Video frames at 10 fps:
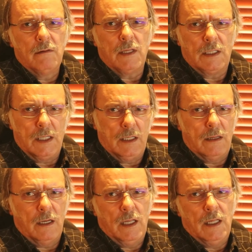
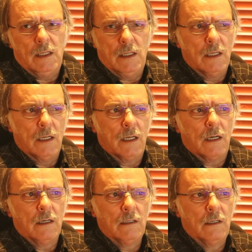
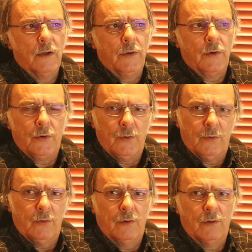33-year rule.